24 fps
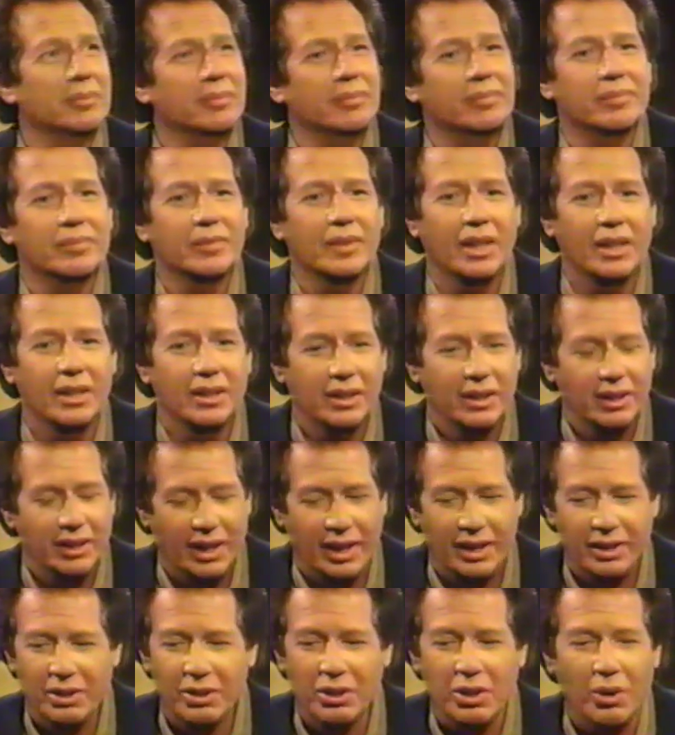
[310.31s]
Now tell me,
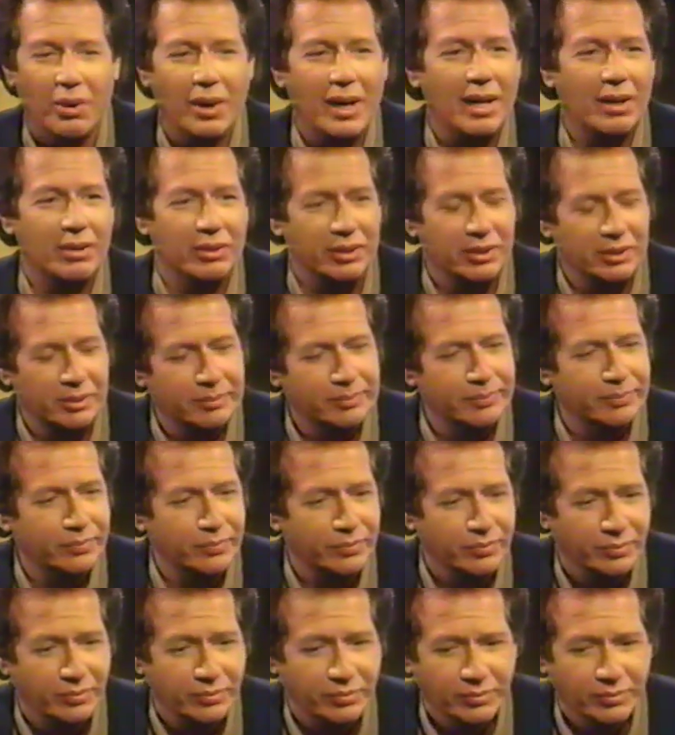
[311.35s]
is the show coming back, though?